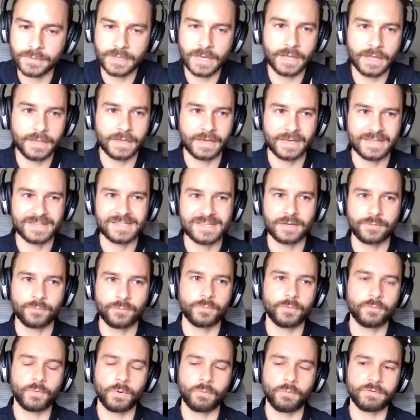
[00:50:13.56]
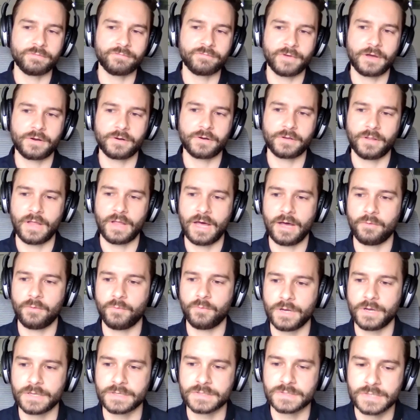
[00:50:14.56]
yeah, like I said, what we found a lot
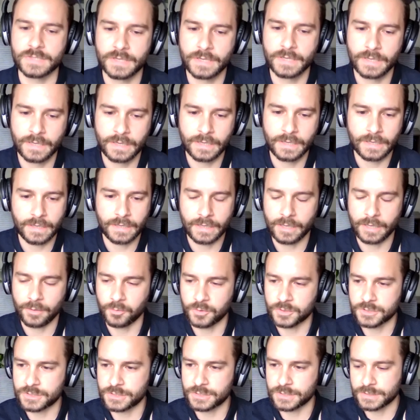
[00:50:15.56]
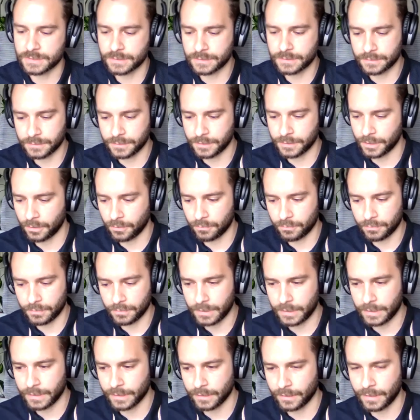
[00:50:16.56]
was, it was just,
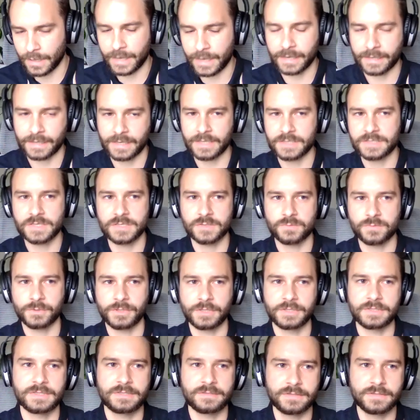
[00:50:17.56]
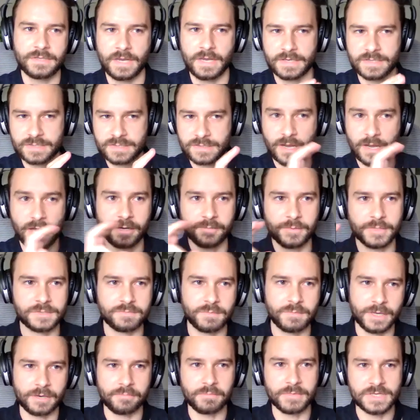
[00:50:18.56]
in a lot of cases where the
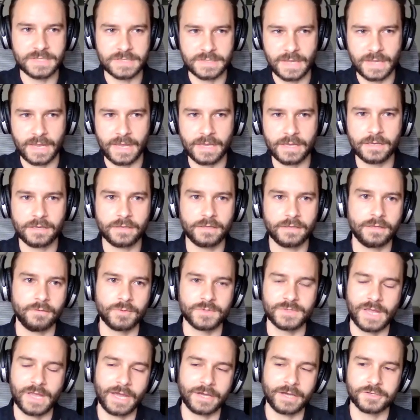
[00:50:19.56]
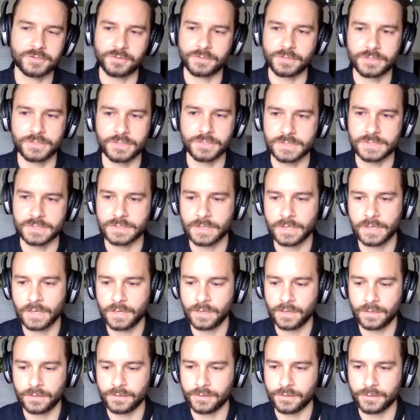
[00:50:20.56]
taxonomist made a mistake, it was actually just,
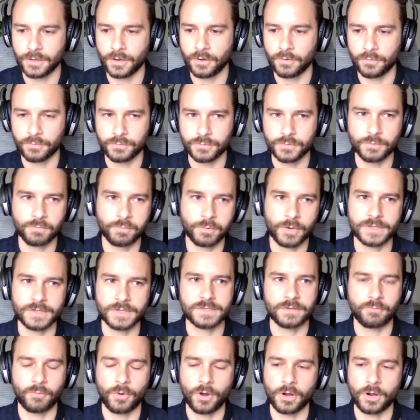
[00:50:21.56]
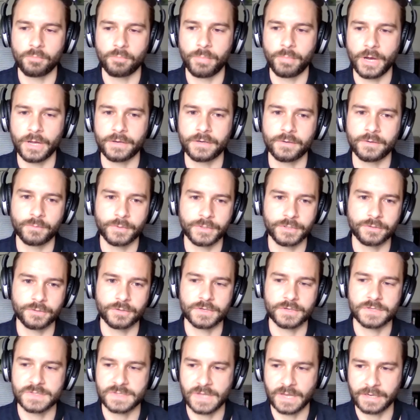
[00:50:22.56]
you press the wrong button when
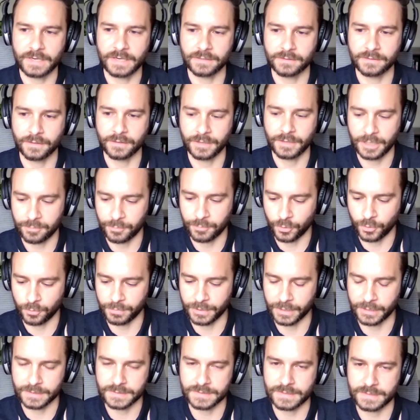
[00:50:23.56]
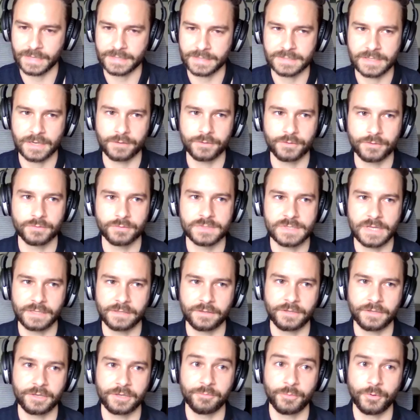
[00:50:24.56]
you're assigning the label, because that's how you assign
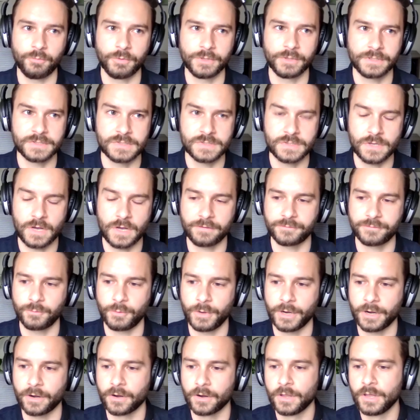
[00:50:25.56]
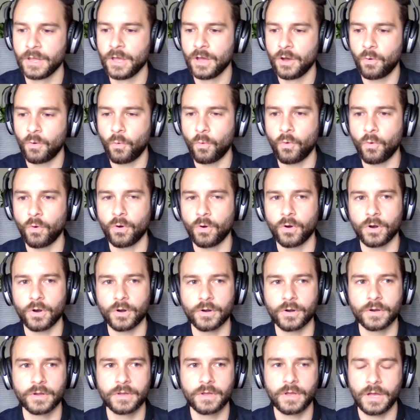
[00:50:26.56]
the label with the software.
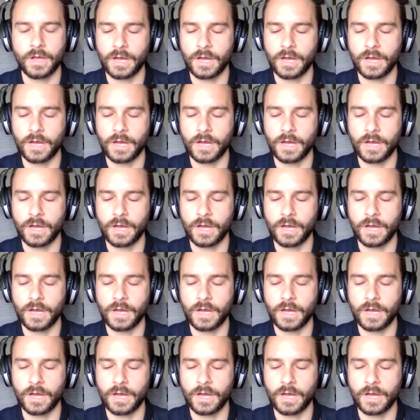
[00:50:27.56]
Or